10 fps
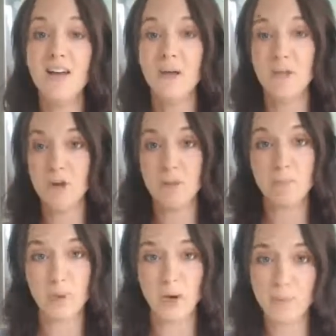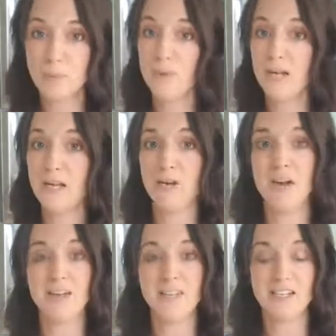You're in body burden, you're
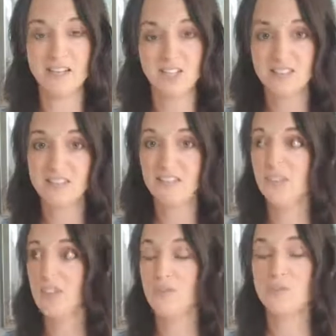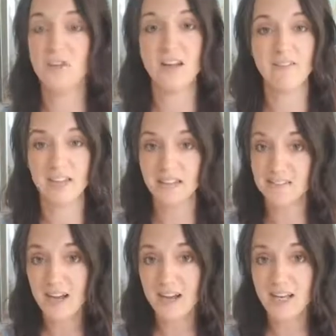having digestive issues, you're having
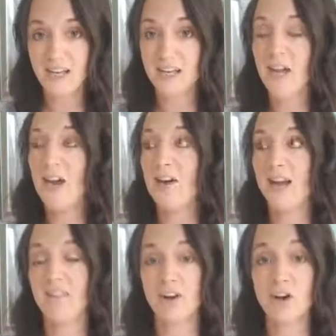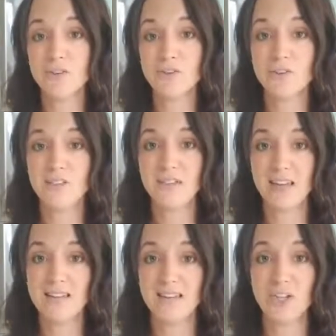anxiety, you're having all sorts of
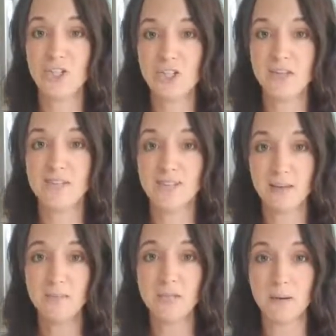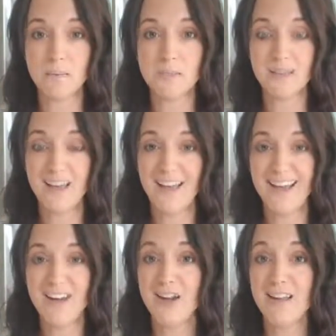things that are just symptoms
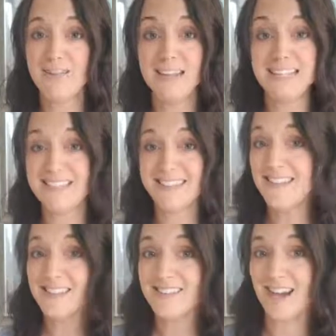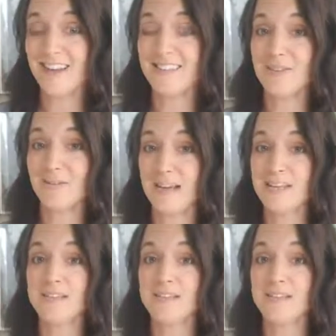and not even a disease yet, right?